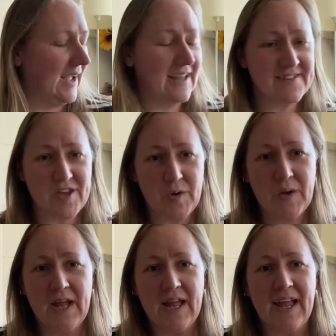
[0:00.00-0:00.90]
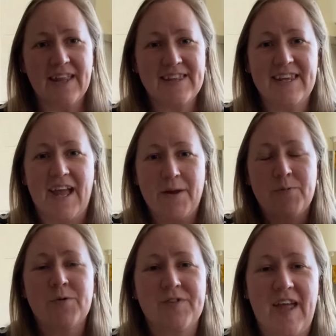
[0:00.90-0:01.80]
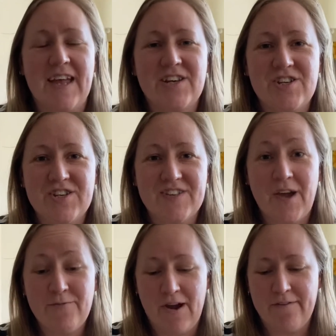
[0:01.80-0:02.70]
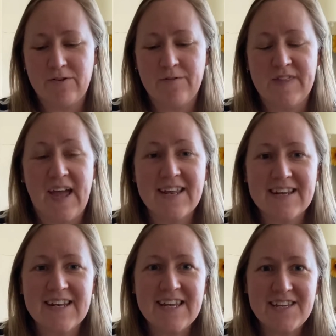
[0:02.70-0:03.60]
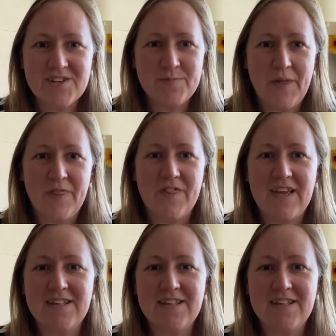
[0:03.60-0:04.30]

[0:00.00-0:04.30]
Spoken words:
So the April set has just arrived for that, and each month is